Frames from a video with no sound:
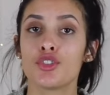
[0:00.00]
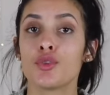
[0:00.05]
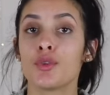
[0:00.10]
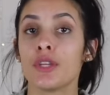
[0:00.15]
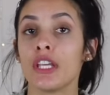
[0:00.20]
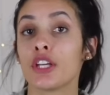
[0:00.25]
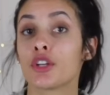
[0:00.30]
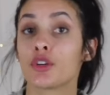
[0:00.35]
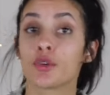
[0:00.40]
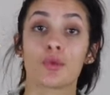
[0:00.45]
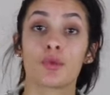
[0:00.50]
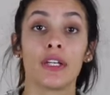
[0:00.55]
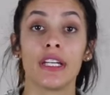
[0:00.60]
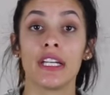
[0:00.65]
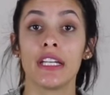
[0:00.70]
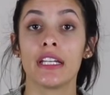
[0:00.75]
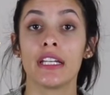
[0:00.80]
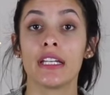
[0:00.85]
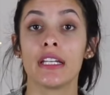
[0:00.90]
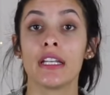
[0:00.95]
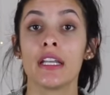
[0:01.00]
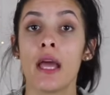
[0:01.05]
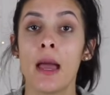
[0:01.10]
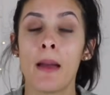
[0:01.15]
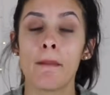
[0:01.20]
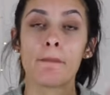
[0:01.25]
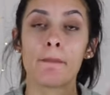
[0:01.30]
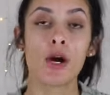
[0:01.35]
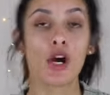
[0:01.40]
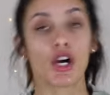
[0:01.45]
to the Korean
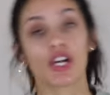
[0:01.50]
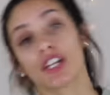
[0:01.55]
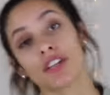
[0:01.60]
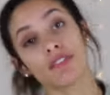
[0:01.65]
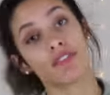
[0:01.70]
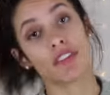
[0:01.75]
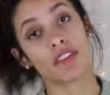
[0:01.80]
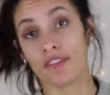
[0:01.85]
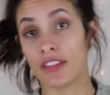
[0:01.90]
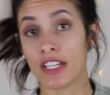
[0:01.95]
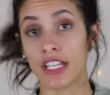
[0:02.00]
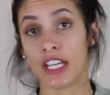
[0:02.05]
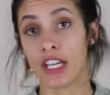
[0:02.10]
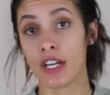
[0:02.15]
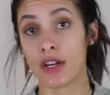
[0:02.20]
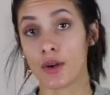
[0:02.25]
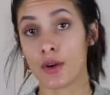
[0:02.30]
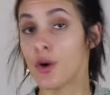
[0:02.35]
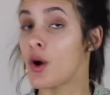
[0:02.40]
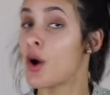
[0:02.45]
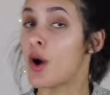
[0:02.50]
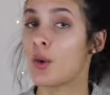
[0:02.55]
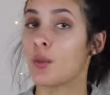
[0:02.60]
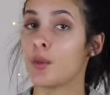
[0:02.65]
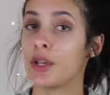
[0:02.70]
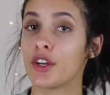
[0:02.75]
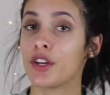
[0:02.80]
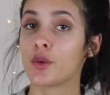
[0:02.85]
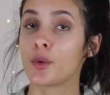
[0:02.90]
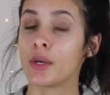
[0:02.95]
part of the video,
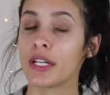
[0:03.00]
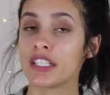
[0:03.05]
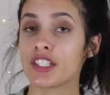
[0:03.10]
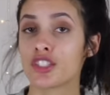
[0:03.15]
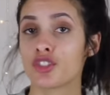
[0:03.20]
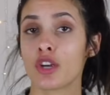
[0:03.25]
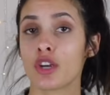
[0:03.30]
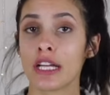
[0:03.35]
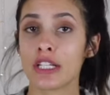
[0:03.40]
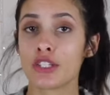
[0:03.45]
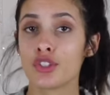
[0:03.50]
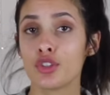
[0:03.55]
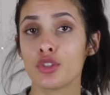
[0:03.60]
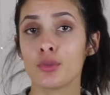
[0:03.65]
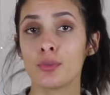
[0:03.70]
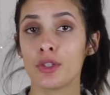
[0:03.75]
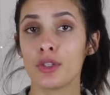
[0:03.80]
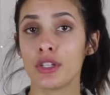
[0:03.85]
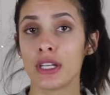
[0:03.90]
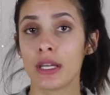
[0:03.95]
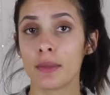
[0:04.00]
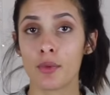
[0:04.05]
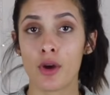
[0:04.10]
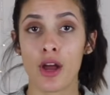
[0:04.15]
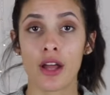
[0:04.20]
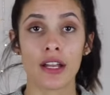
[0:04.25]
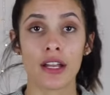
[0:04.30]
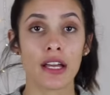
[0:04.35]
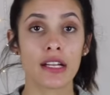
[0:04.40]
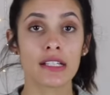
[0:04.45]
we are going to try two beauty
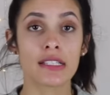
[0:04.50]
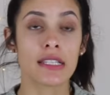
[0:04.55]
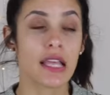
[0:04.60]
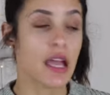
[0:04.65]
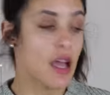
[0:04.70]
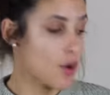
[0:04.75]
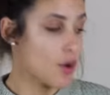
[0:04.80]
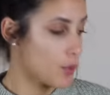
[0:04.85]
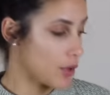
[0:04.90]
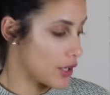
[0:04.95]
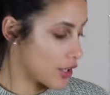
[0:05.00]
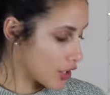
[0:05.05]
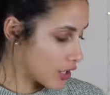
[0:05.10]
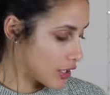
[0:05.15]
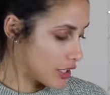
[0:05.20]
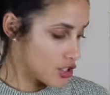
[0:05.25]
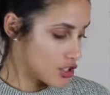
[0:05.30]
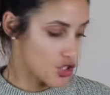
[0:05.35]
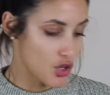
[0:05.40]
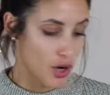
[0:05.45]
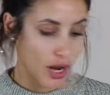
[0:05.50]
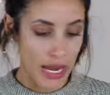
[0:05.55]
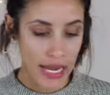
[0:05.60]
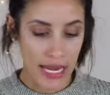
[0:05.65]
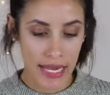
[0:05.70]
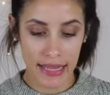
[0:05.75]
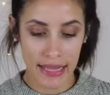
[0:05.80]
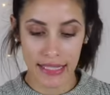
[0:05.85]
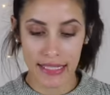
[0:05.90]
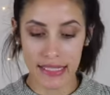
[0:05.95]
products. We are gonna
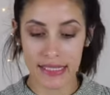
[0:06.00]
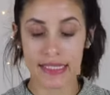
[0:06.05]
try the